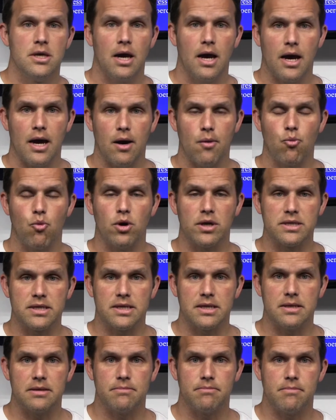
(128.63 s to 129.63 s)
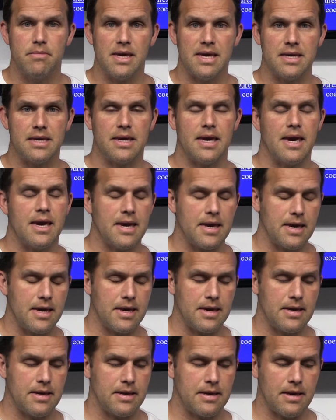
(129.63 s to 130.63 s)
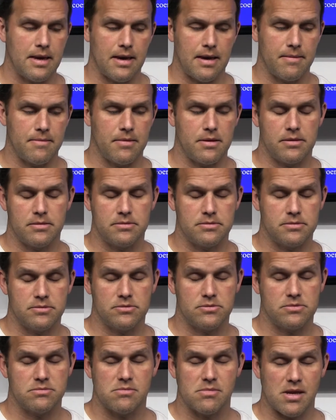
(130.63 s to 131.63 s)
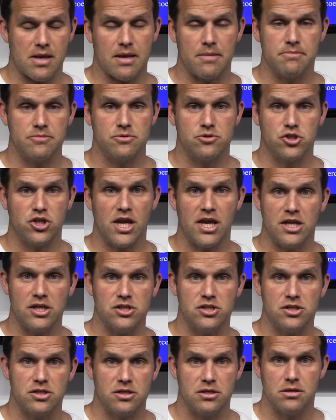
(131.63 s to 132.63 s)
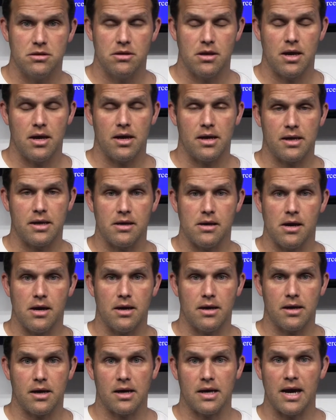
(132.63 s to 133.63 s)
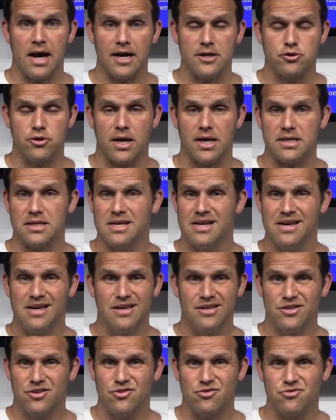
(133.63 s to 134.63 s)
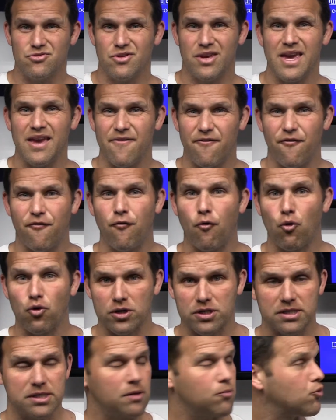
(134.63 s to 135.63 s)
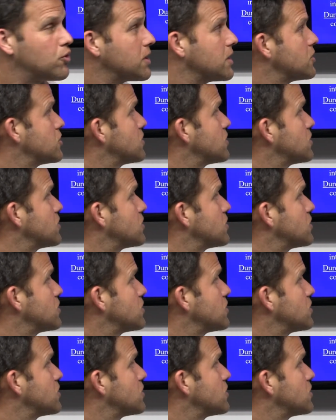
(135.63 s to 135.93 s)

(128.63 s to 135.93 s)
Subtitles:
one can make that can change a contract. You can't force someone to